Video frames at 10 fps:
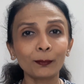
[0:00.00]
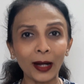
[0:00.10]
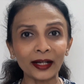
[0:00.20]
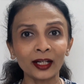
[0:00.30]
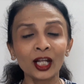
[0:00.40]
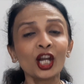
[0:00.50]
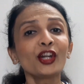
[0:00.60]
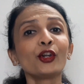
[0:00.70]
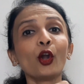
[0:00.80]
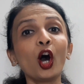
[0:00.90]
but
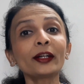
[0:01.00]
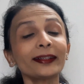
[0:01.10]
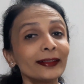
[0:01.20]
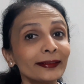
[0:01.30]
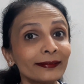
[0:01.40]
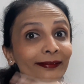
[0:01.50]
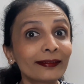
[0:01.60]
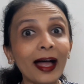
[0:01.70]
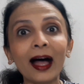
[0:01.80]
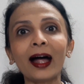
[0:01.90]
not
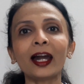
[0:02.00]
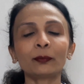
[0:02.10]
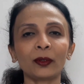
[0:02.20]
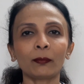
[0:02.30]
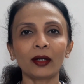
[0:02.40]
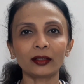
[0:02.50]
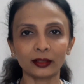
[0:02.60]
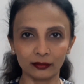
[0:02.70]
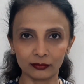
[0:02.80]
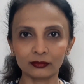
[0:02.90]
that pigmented